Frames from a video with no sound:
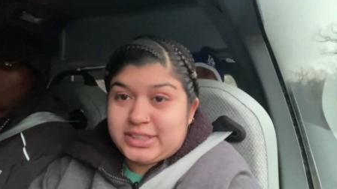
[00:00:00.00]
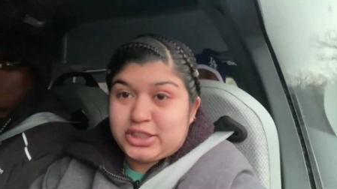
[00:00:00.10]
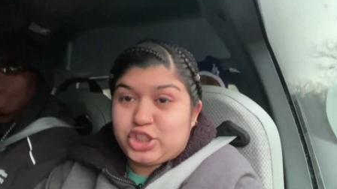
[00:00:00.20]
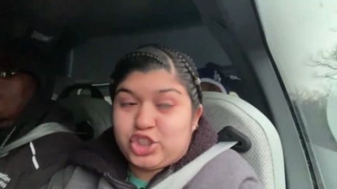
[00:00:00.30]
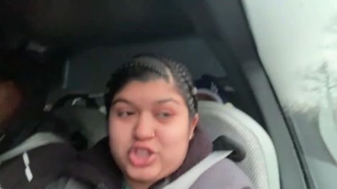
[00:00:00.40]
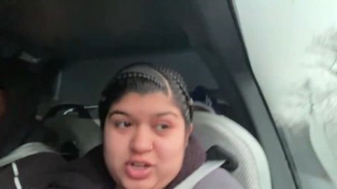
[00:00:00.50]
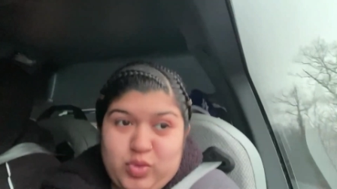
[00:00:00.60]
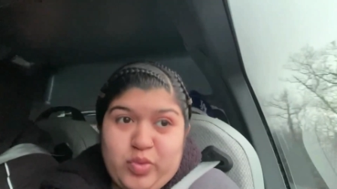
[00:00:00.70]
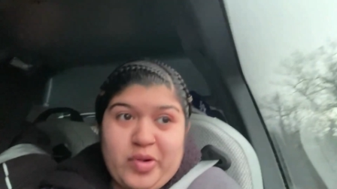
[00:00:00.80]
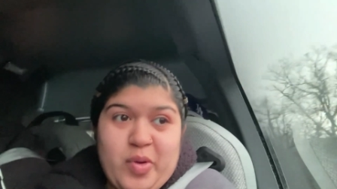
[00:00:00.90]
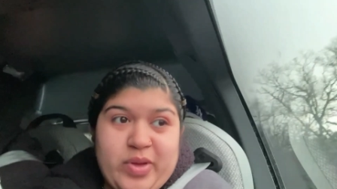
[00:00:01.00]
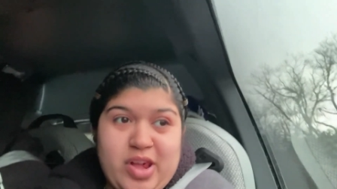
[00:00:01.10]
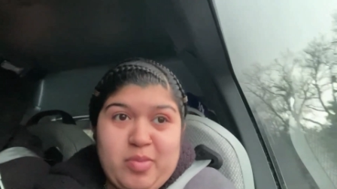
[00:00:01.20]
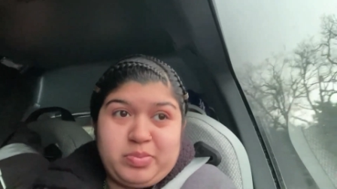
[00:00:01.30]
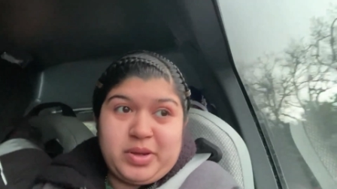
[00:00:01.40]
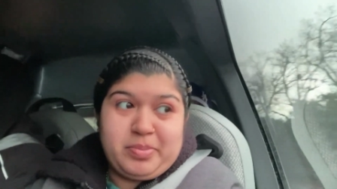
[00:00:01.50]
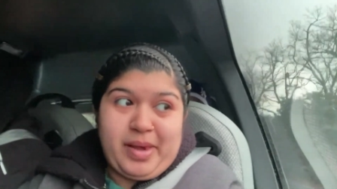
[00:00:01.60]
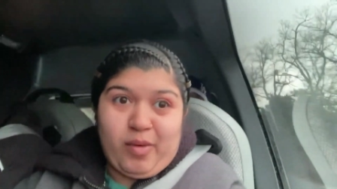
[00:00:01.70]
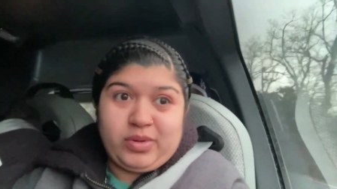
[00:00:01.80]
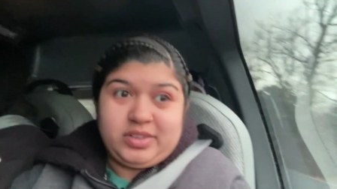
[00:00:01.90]
in the shuttle going up a
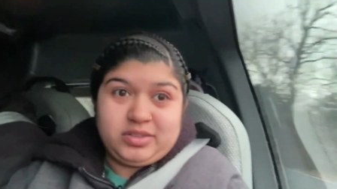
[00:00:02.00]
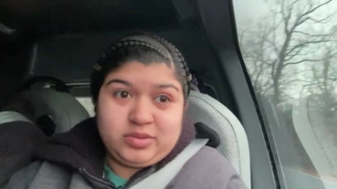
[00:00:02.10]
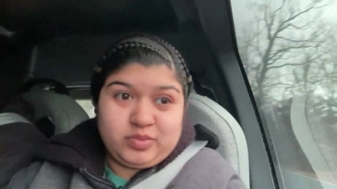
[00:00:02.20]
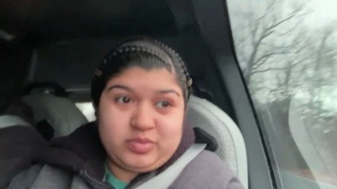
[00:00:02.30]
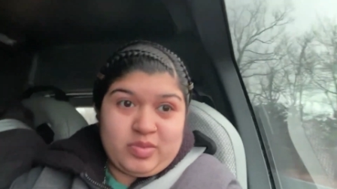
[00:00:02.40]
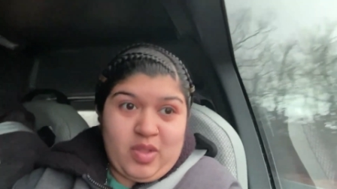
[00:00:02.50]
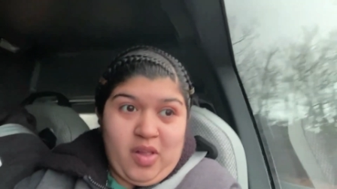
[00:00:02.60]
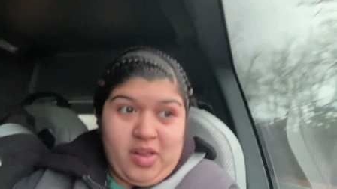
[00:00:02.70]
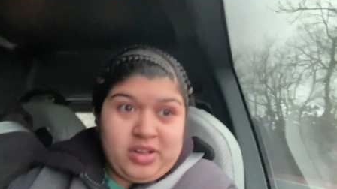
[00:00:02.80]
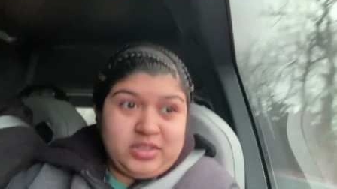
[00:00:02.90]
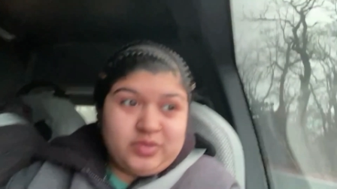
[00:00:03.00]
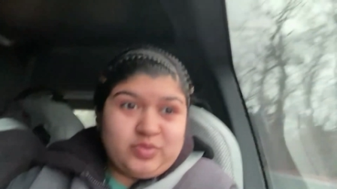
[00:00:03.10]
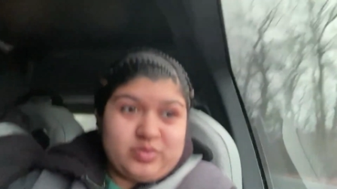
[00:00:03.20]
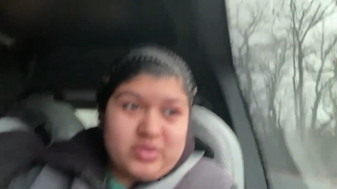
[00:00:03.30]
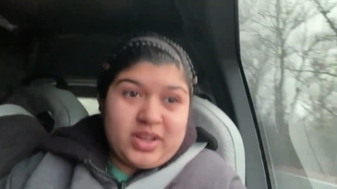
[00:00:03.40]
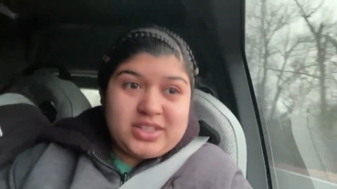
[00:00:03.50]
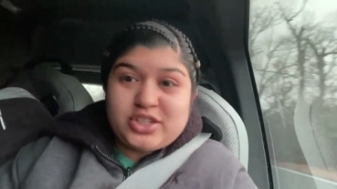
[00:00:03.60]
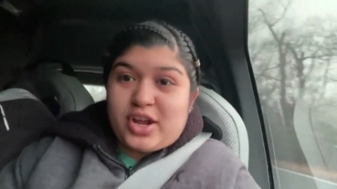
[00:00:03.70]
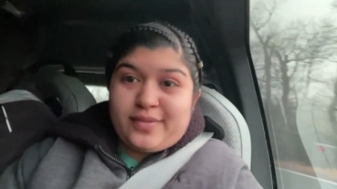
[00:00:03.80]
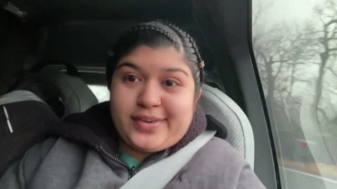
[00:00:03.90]
mountain. It's
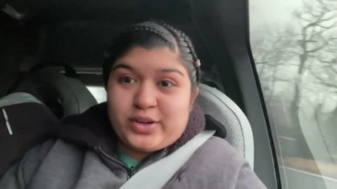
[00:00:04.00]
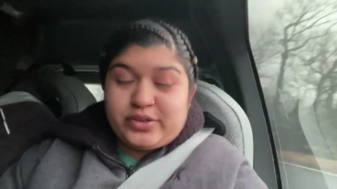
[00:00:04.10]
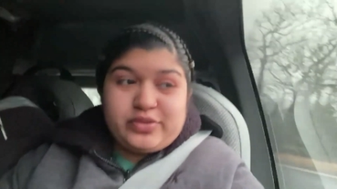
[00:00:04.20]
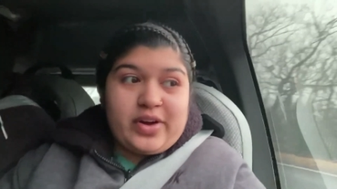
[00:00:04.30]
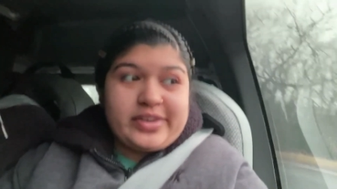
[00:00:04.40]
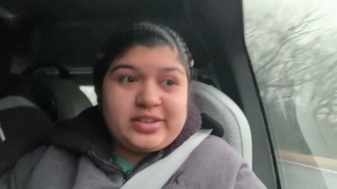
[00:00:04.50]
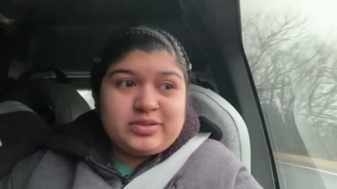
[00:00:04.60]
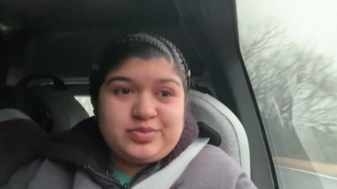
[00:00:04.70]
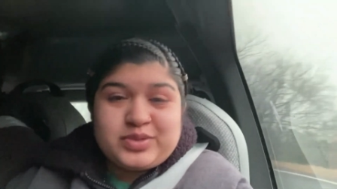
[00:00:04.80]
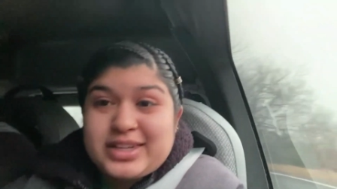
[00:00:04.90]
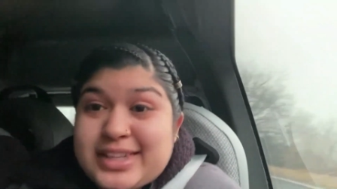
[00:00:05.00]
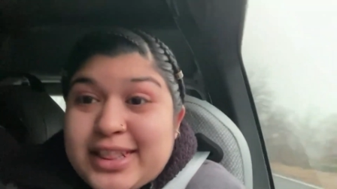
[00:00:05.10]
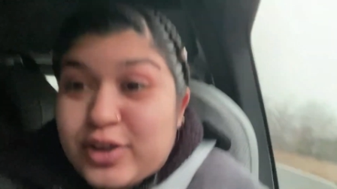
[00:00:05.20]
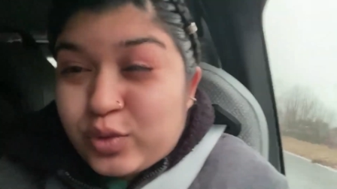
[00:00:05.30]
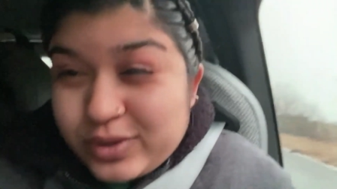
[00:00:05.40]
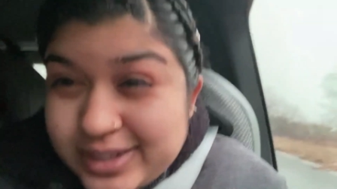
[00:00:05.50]
not very fun. It's a little